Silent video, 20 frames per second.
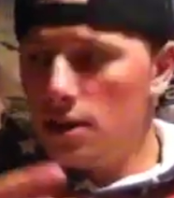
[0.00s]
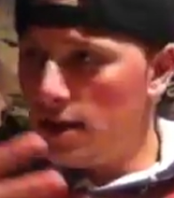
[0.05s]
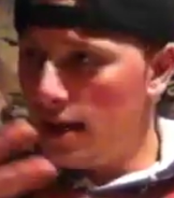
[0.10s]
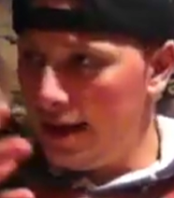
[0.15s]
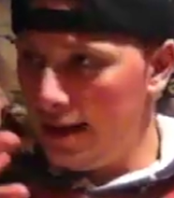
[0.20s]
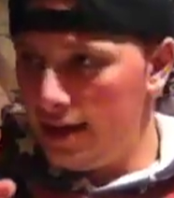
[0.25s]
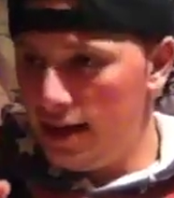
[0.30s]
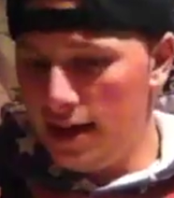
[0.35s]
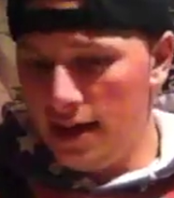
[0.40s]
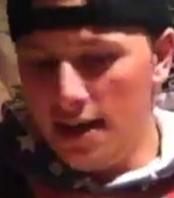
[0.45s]

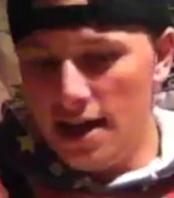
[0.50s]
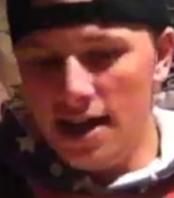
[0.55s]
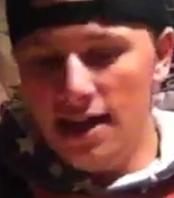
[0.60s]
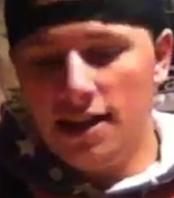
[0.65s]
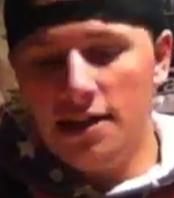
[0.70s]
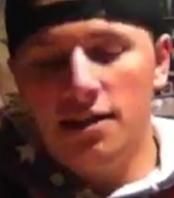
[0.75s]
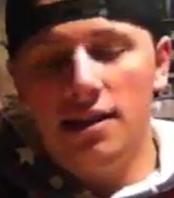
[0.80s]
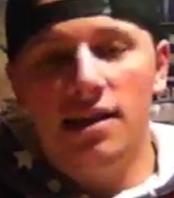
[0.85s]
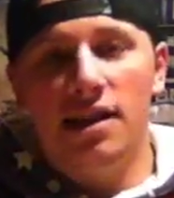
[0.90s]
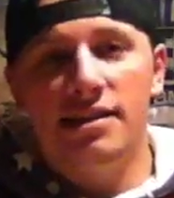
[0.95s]
Like,
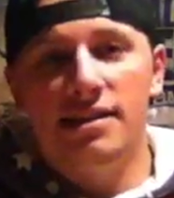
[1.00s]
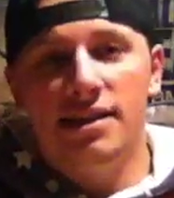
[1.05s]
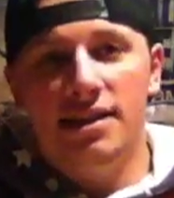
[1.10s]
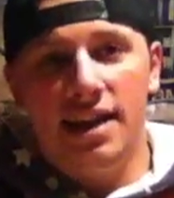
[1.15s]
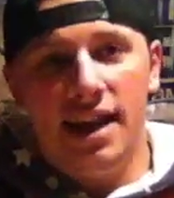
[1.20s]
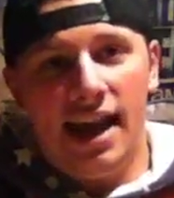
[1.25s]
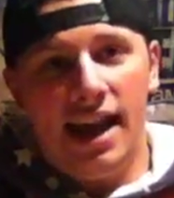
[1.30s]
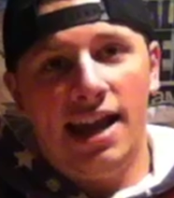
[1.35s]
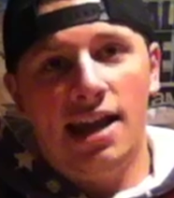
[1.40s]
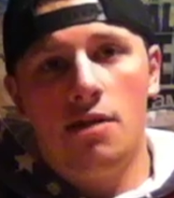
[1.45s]
anything that's in
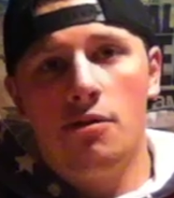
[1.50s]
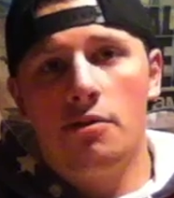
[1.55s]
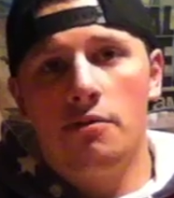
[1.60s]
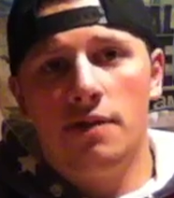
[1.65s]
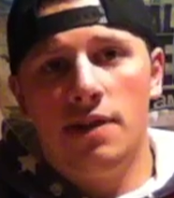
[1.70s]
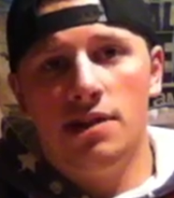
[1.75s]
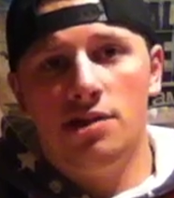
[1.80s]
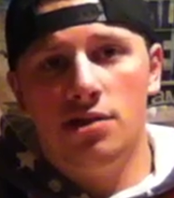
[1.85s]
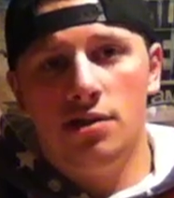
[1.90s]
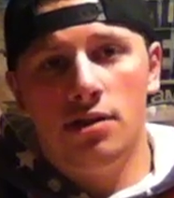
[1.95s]
the 8-hour
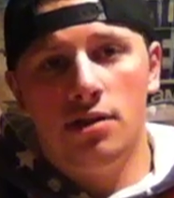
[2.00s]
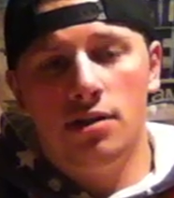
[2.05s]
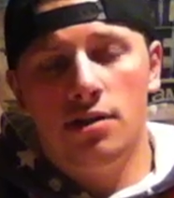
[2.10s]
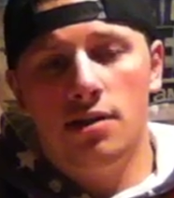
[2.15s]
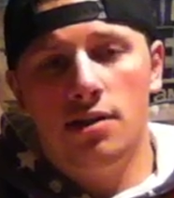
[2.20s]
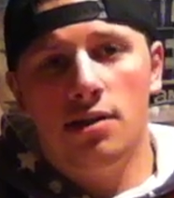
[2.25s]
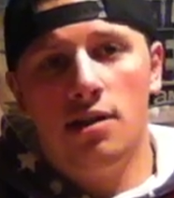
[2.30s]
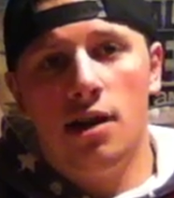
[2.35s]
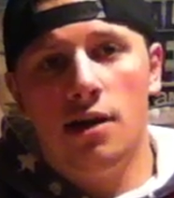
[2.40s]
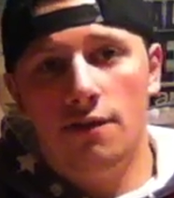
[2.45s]
region
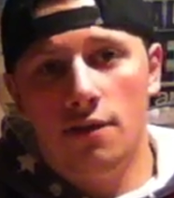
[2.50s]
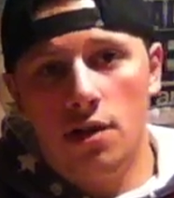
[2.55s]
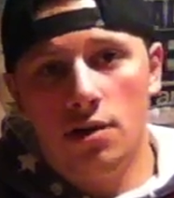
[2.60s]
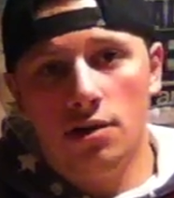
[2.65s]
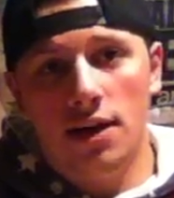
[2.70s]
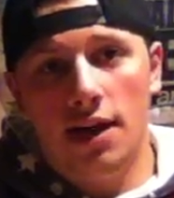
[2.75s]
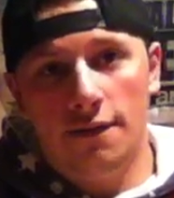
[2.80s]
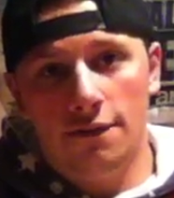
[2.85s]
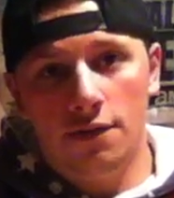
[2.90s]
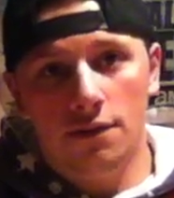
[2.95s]
of
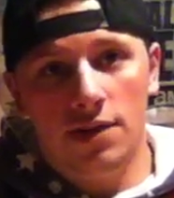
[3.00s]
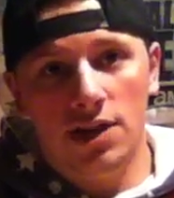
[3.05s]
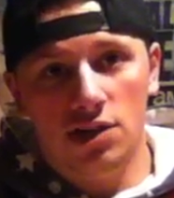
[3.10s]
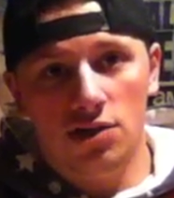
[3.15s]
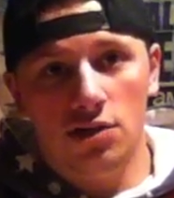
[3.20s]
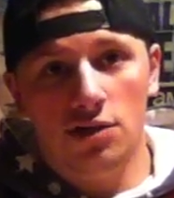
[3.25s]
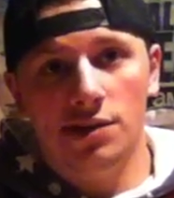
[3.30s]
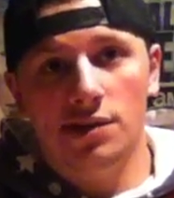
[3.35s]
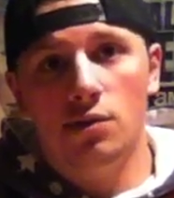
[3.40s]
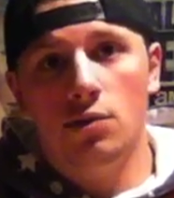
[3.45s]
our, like, for
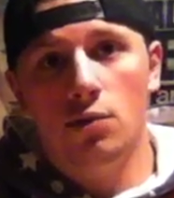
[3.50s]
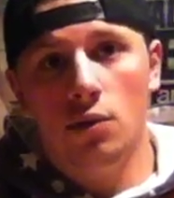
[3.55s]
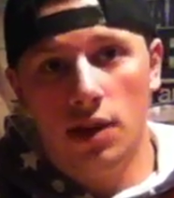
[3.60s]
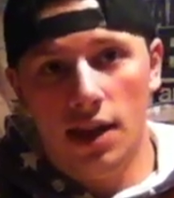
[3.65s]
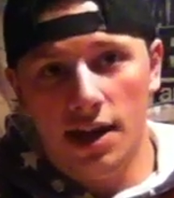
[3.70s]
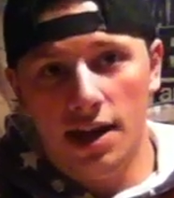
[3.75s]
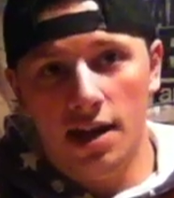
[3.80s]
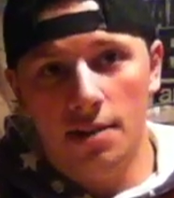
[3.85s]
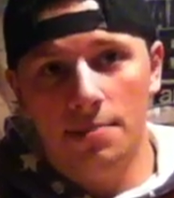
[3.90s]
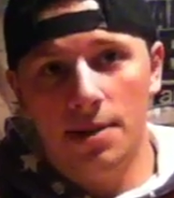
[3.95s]
regionals, we'll
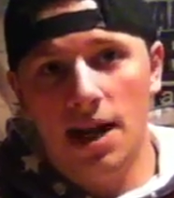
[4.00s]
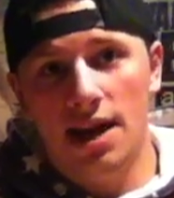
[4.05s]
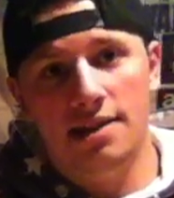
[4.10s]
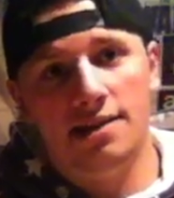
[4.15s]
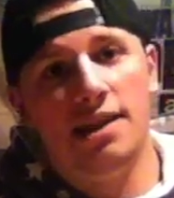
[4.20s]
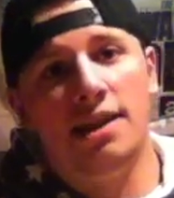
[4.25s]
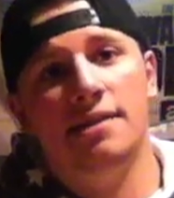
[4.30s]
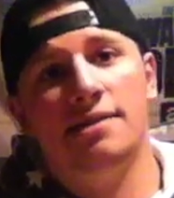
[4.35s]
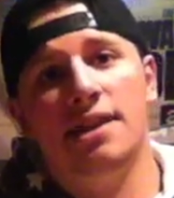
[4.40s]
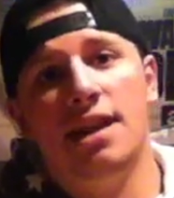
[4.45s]
hit up.
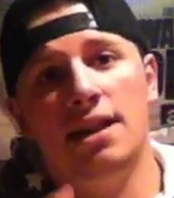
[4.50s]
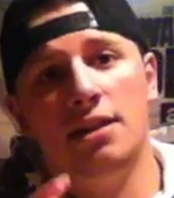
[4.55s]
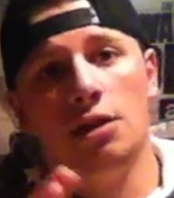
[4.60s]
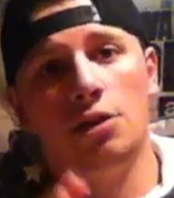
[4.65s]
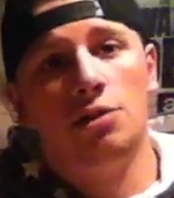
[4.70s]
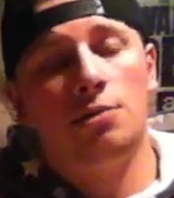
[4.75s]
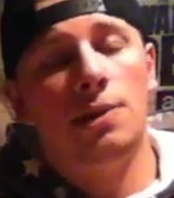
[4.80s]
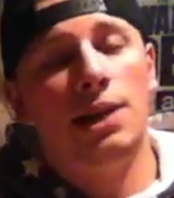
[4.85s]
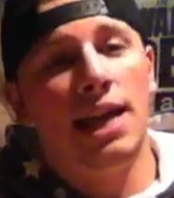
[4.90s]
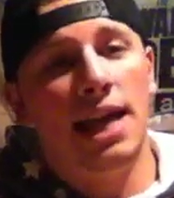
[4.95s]
And things like
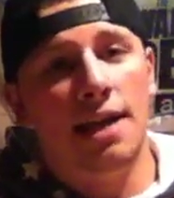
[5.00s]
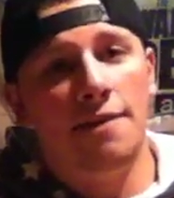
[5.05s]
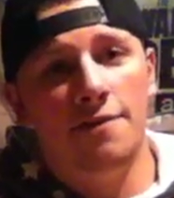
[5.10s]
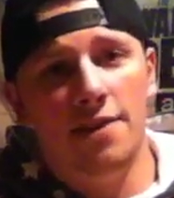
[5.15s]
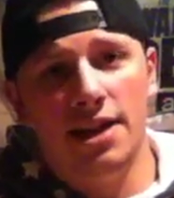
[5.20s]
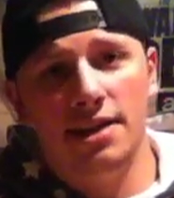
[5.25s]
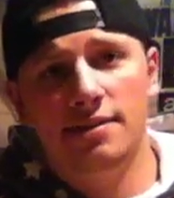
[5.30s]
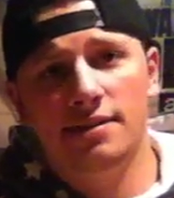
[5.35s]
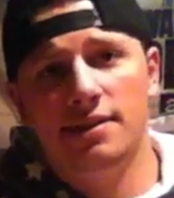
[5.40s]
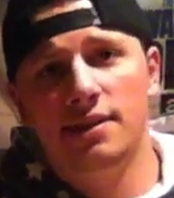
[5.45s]
the 3-day
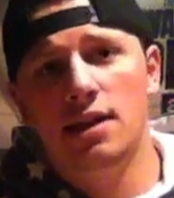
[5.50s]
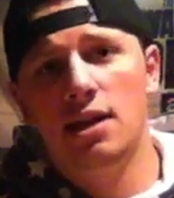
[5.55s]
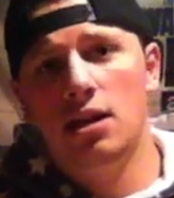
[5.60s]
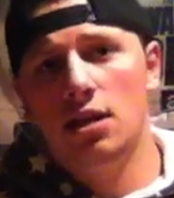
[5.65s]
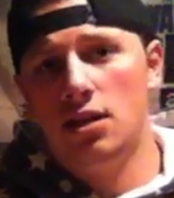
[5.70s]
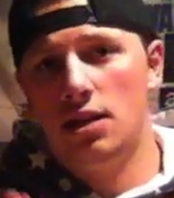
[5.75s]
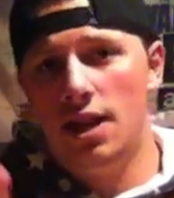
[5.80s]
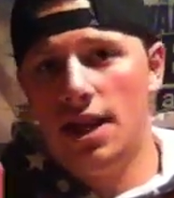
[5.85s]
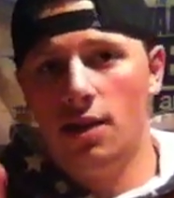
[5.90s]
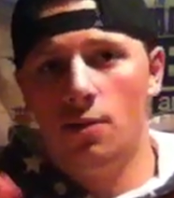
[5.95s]
events,
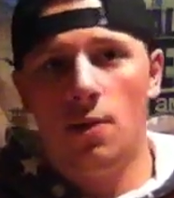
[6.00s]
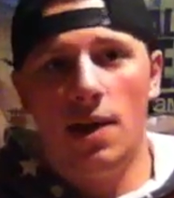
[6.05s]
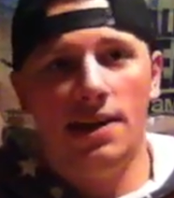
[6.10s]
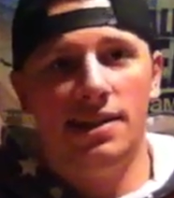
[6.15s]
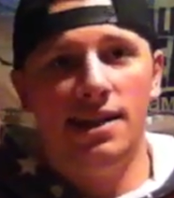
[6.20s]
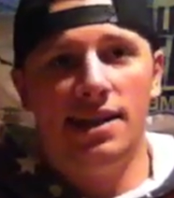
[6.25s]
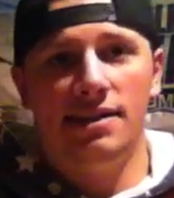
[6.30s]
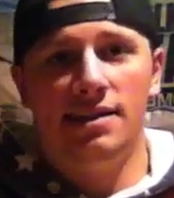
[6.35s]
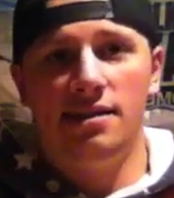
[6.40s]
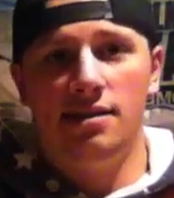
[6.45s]
like
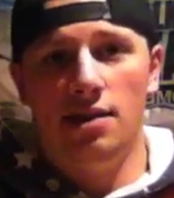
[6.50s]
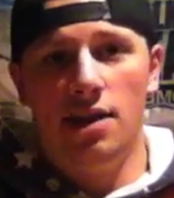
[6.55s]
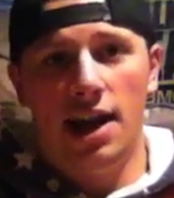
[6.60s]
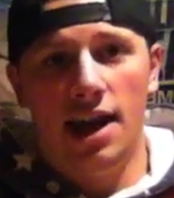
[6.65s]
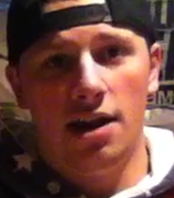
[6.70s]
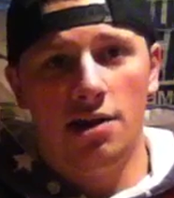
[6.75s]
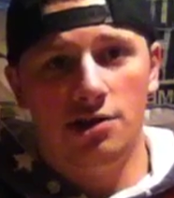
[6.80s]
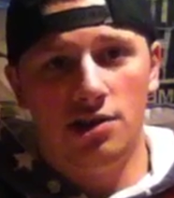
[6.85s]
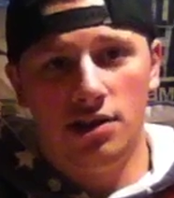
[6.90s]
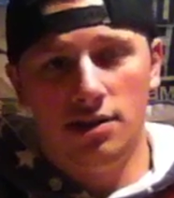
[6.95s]
YCS has our
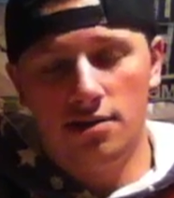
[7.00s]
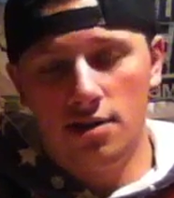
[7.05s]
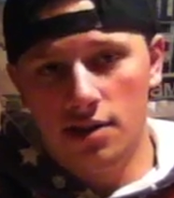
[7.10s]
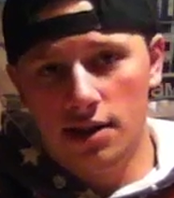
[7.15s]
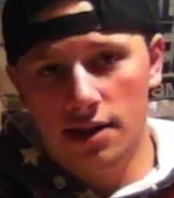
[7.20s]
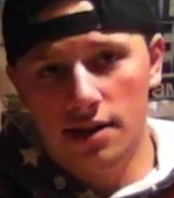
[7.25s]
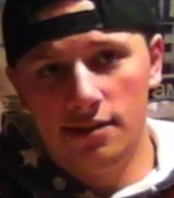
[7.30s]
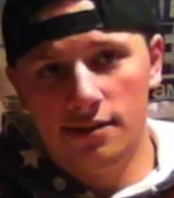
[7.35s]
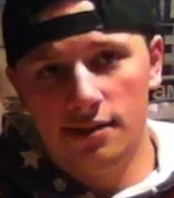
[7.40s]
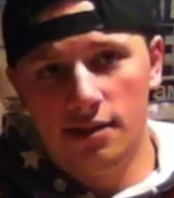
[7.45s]
ARG
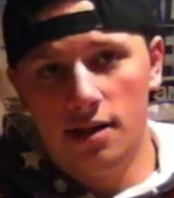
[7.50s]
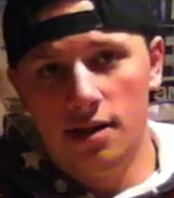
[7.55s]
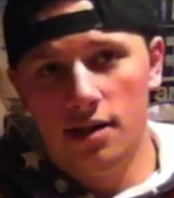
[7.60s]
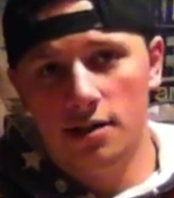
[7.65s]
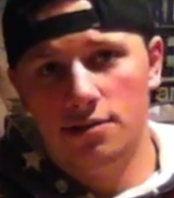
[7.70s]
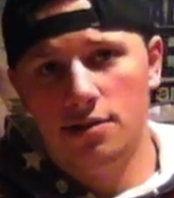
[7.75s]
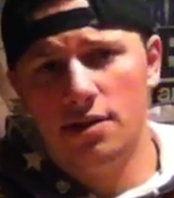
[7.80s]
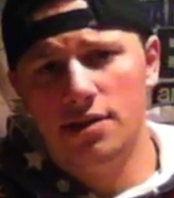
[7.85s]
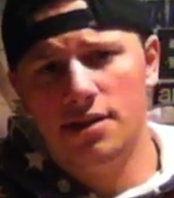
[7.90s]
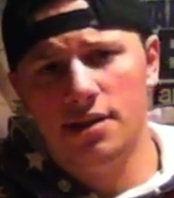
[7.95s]
circuit
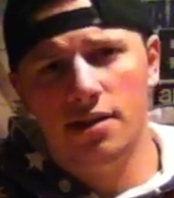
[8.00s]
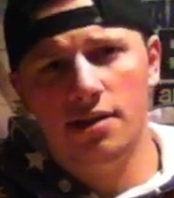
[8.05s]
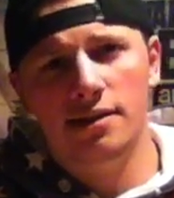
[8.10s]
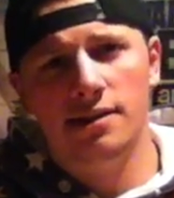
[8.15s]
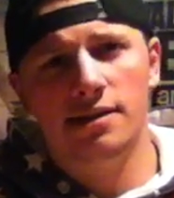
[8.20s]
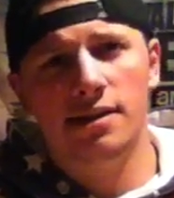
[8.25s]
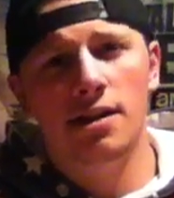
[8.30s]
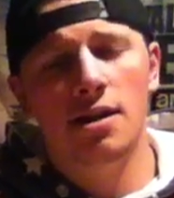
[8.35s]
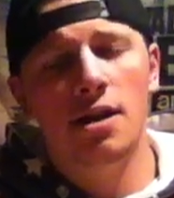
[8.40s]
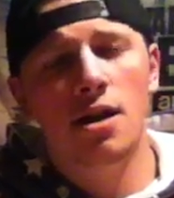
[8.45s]

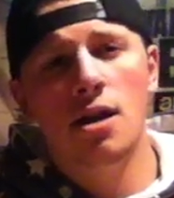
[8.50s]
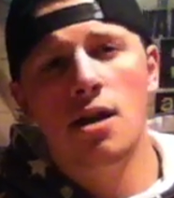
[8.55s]
series,